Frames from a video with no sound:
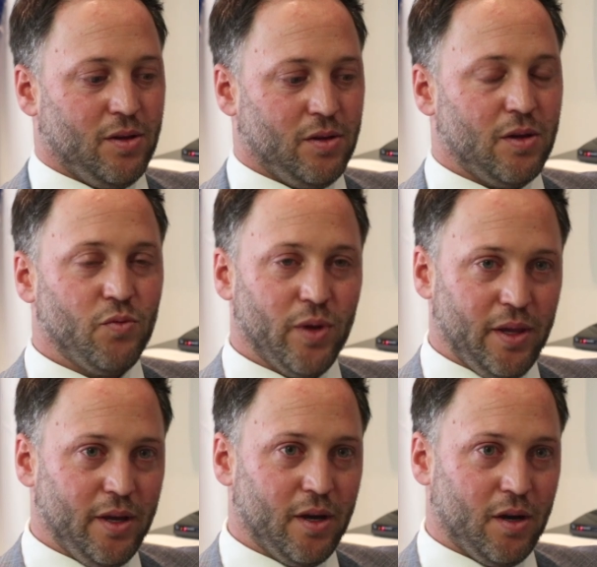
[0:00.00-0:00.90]
and
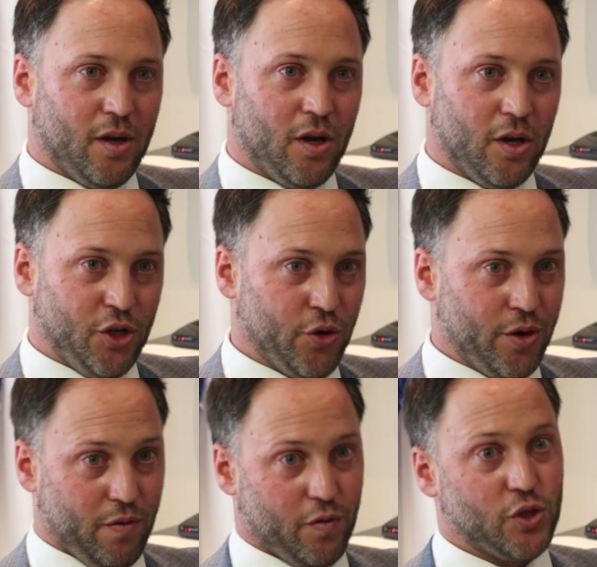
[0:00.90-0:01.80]
really a
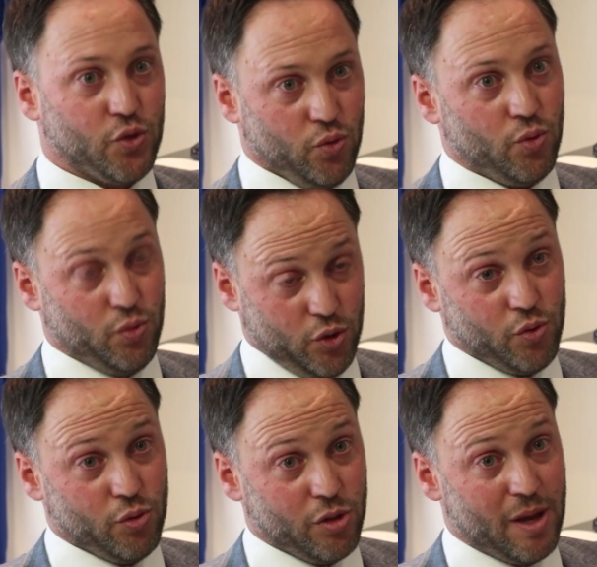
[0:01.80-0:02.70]
yearning for true
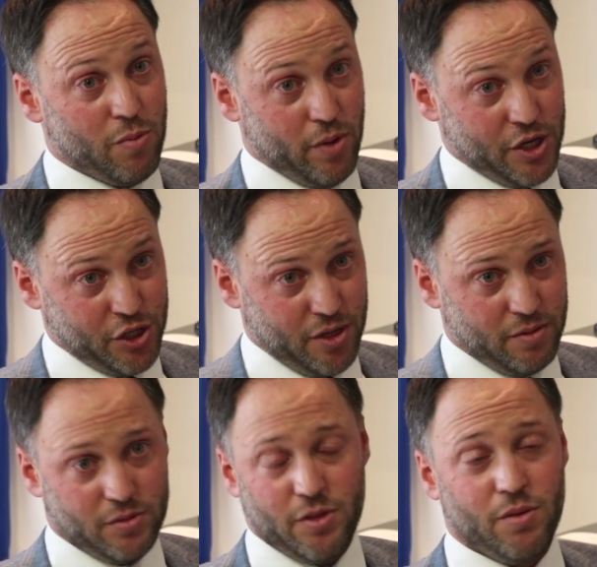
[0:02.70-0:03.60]

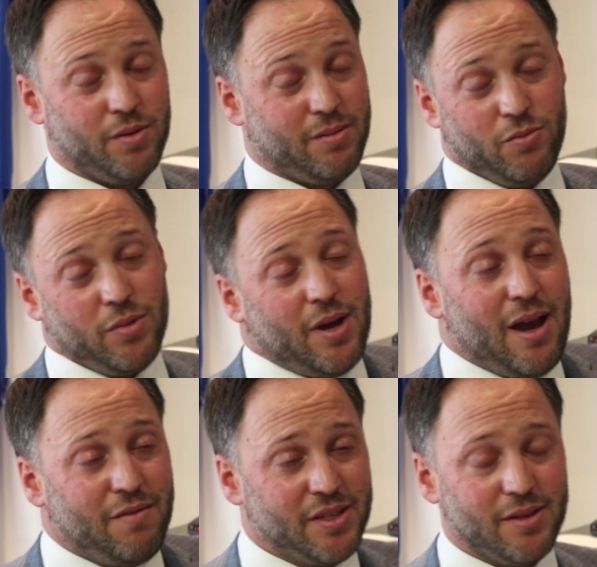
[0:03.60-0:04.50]
collaboration.
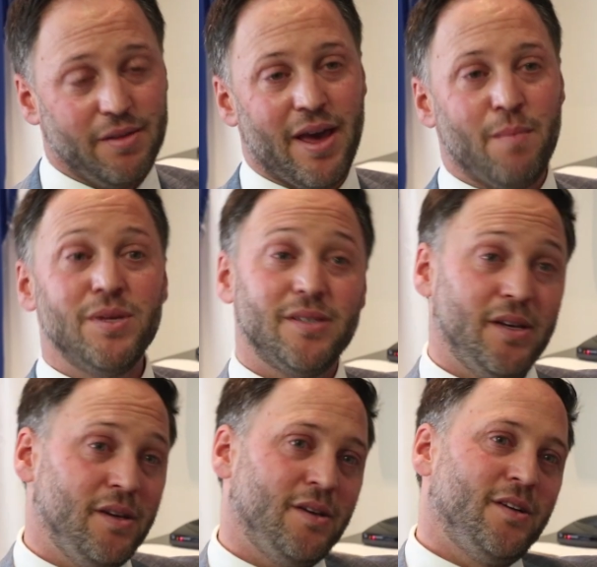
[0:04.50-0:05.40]
Obviously the
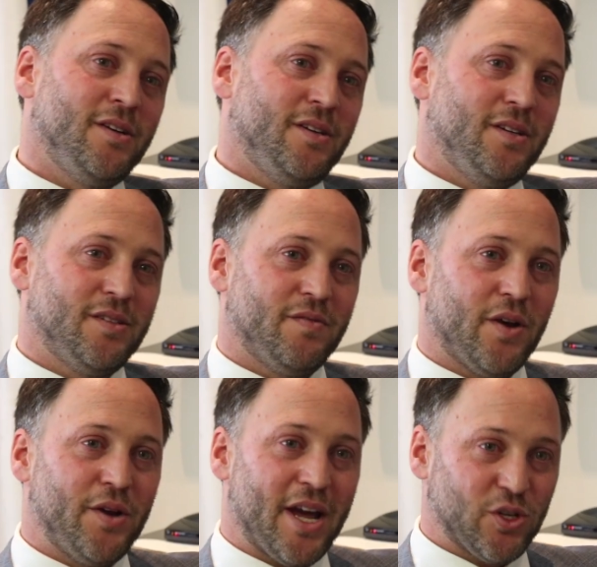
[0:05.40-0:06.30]
embassy is a
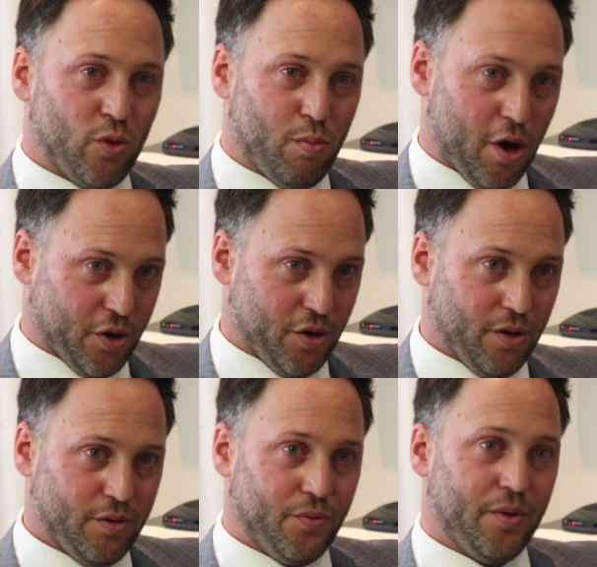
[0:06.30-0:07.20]
very natural
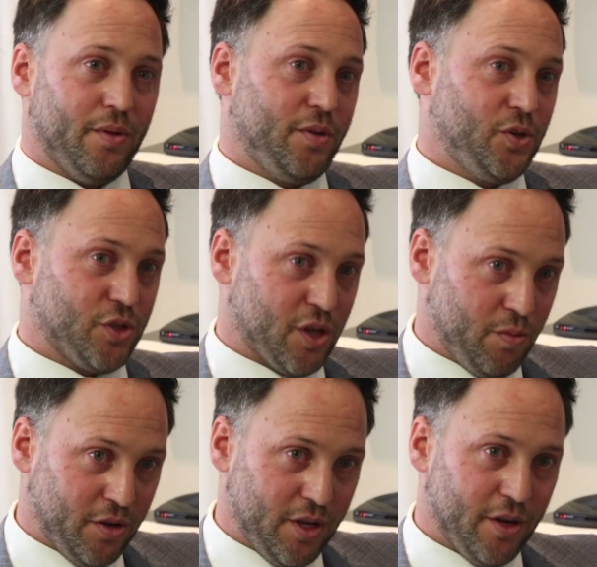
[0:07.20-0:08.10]
partner with the Jewish
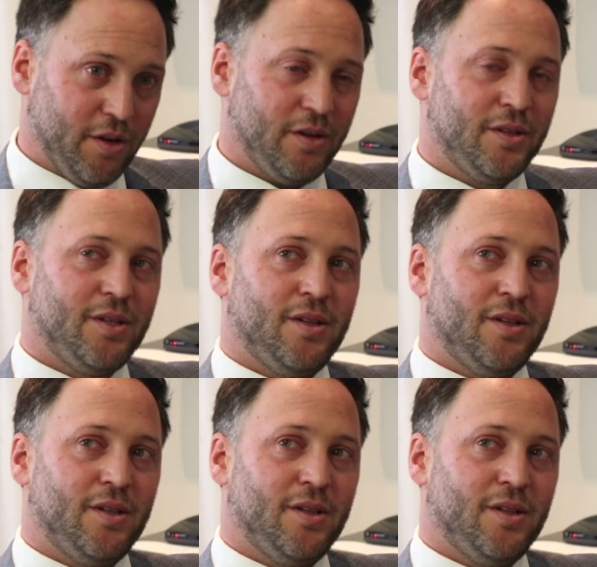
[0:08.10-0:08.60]
community here.